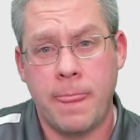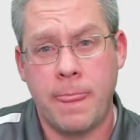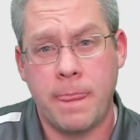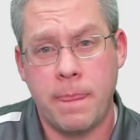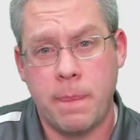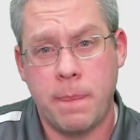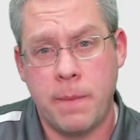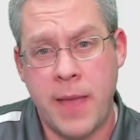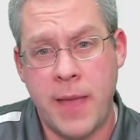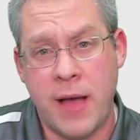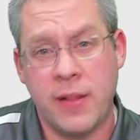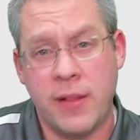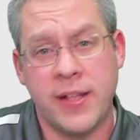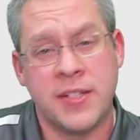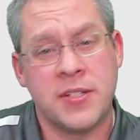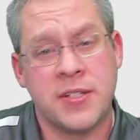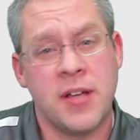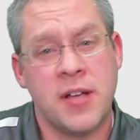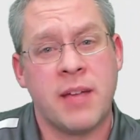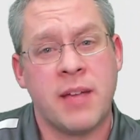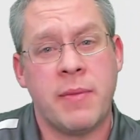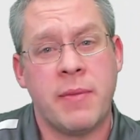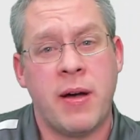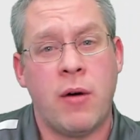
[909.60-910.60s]
Now let's
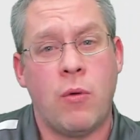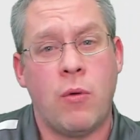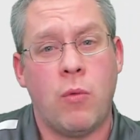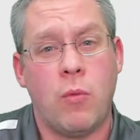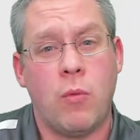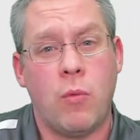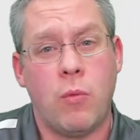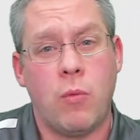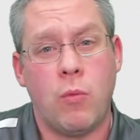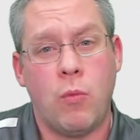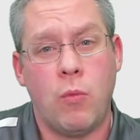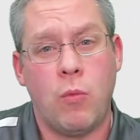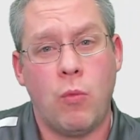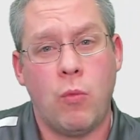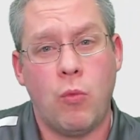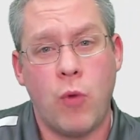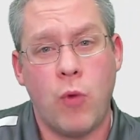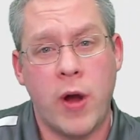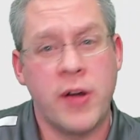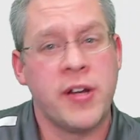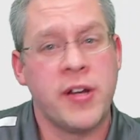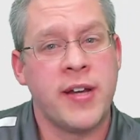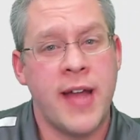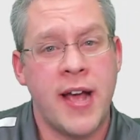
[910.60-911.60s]
talk about where
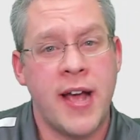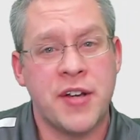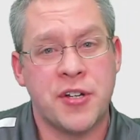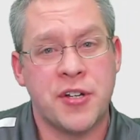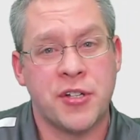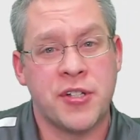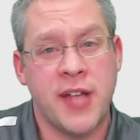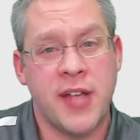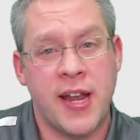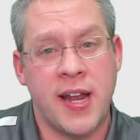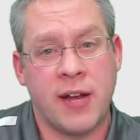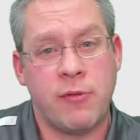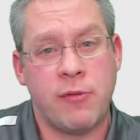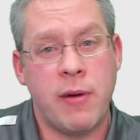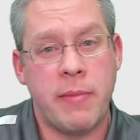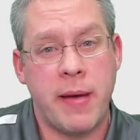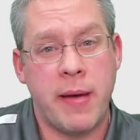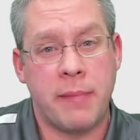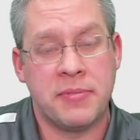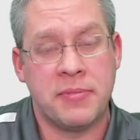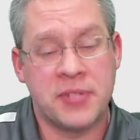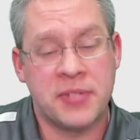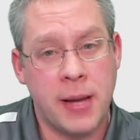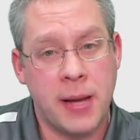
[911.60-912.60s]
did Azure Static Web
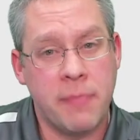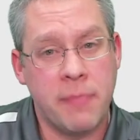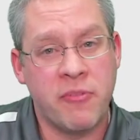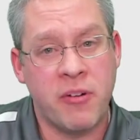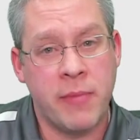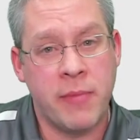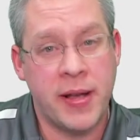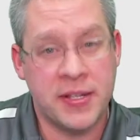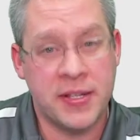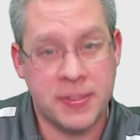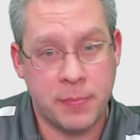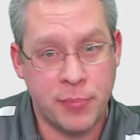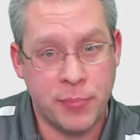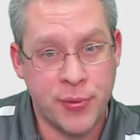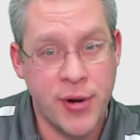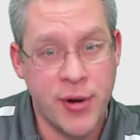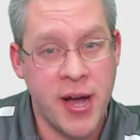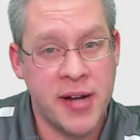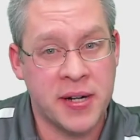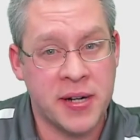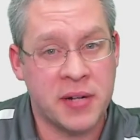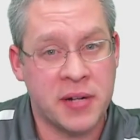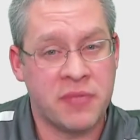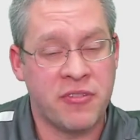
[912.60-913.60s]
Apps come from as a
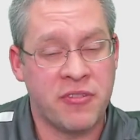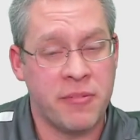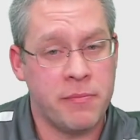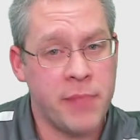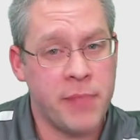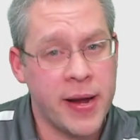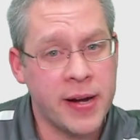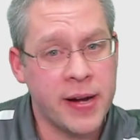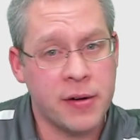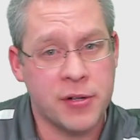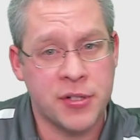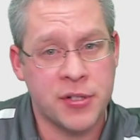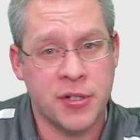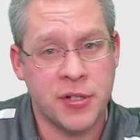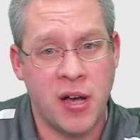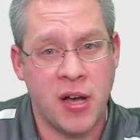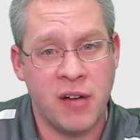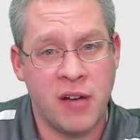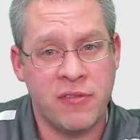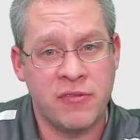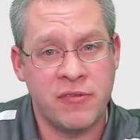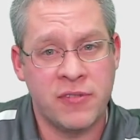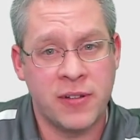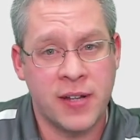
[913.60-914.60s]
product from
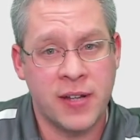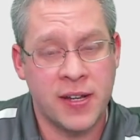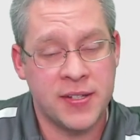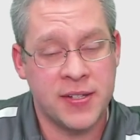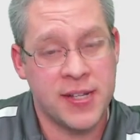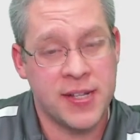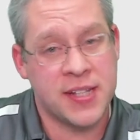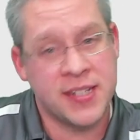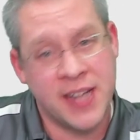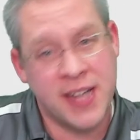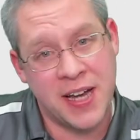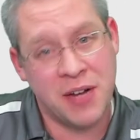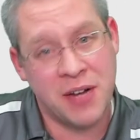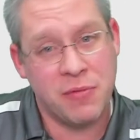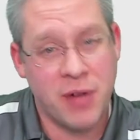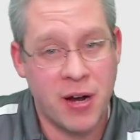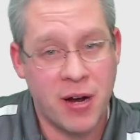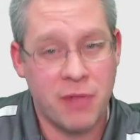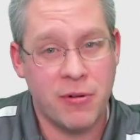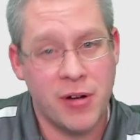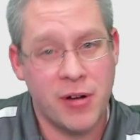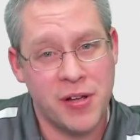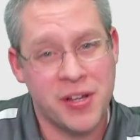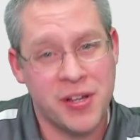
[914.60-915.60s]
Microsoft, because that's kind of why
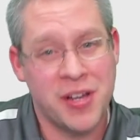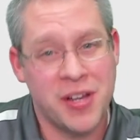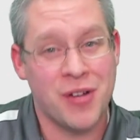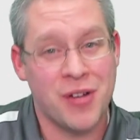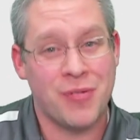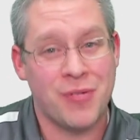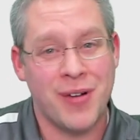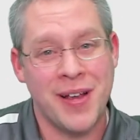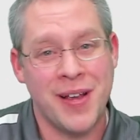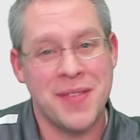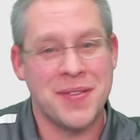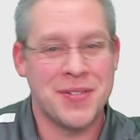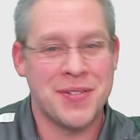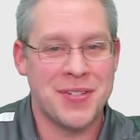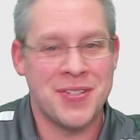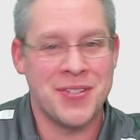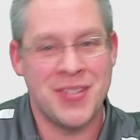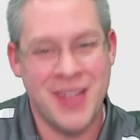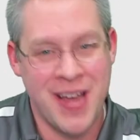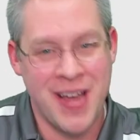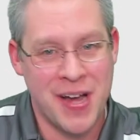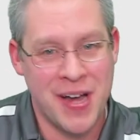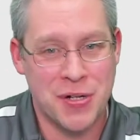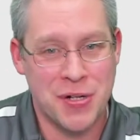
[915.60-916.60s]
we're all here, right? This is the
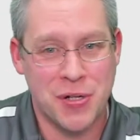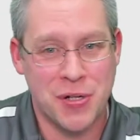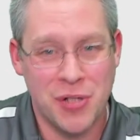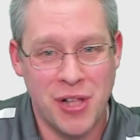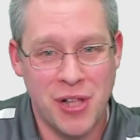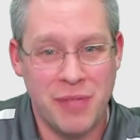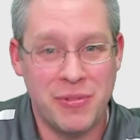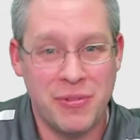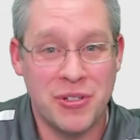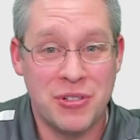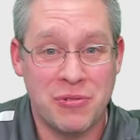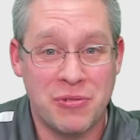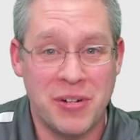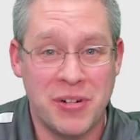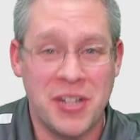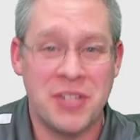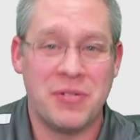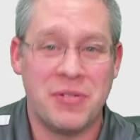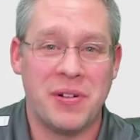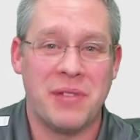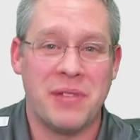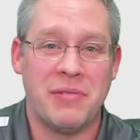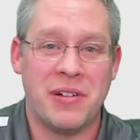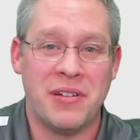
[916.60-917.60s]
Azure Global
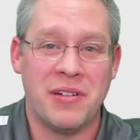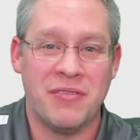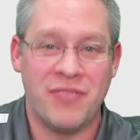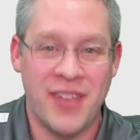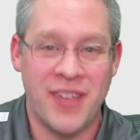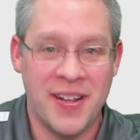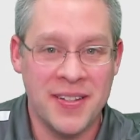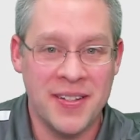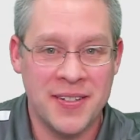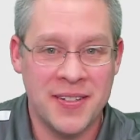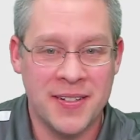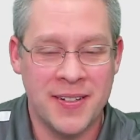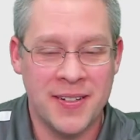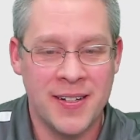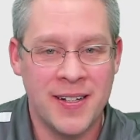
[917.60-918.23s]
2021 event.